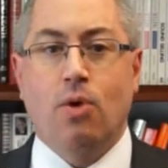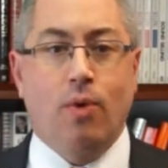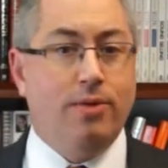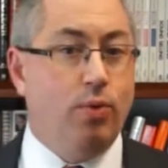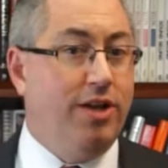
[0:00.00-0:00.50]

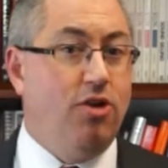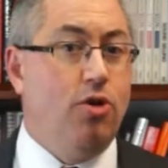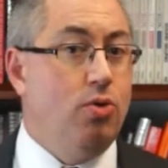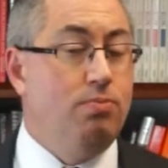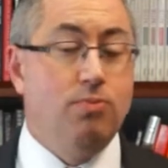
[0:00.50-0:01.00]
When we
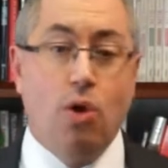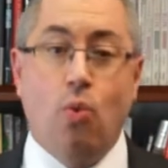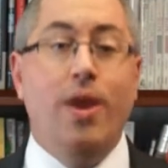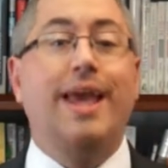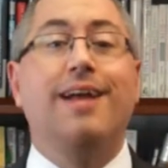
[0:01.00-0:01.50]
do,
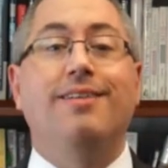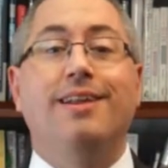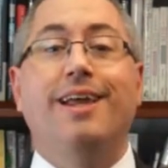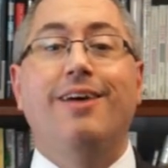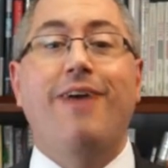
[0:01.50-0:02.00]
we get to
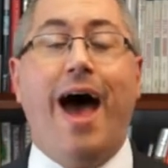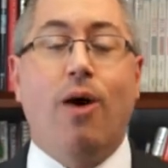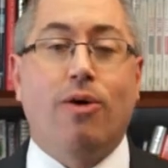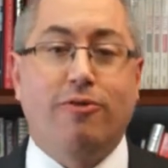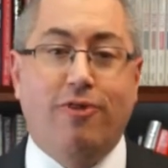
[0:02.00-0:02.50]
live
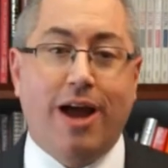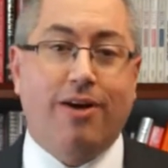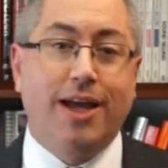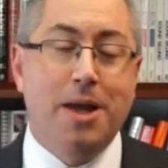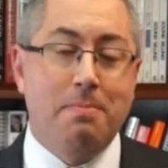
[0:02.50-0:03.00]
our
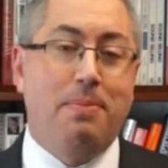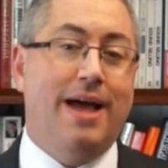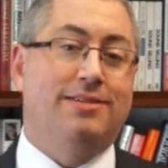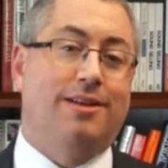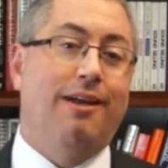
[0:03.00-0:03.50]
very
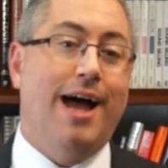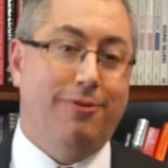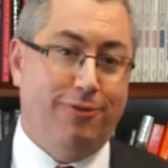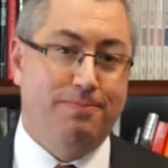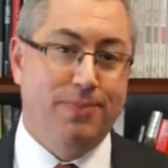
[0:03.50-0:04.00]
best
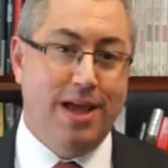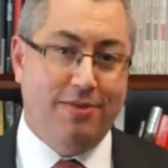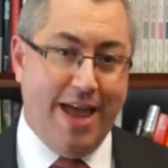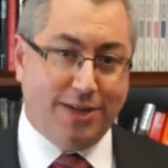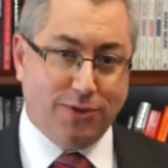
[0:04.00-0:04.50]
life.
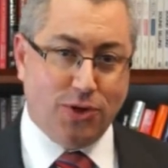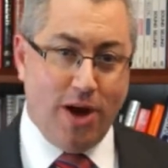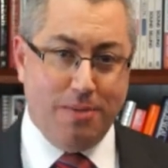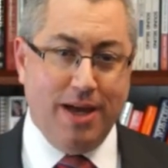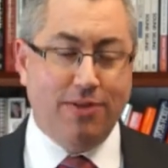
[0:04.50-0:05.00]
Thanks for
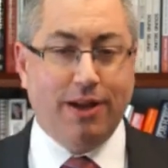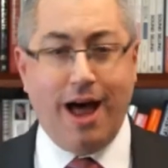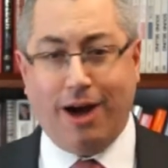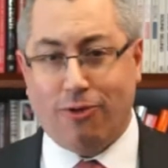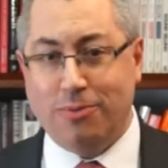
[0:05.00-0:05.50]
joining me in the
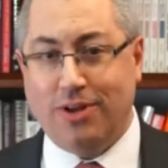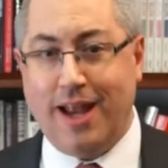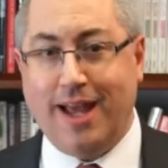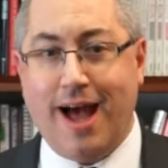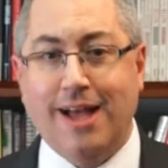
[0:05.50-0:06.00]
locker room
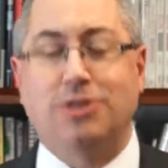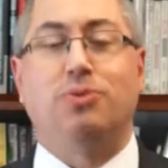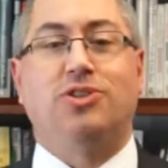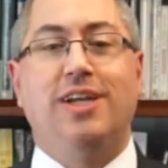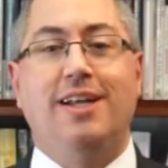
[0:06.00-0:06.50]
today, guys.
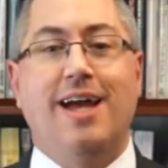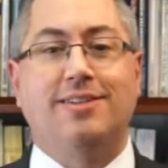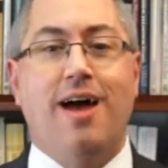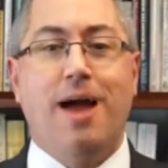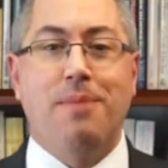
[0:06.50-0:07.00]
We'll see you
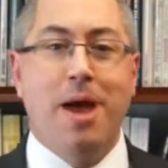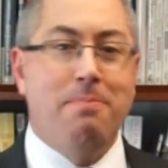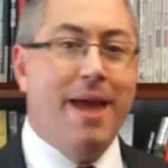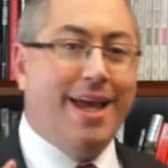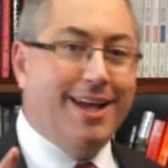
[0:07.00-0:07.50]
next time.
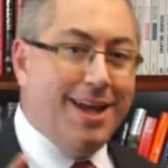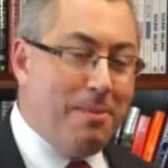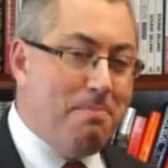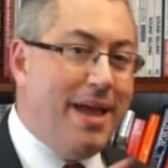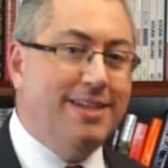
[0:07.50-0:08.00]
Make it an
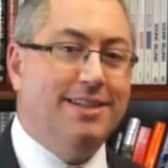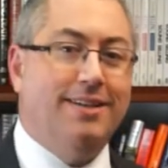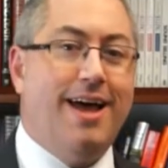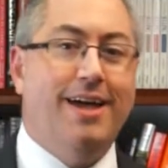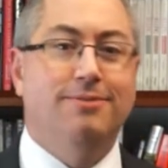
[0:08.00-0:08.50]

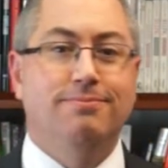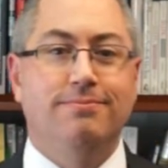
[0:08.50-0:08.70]
amazing day.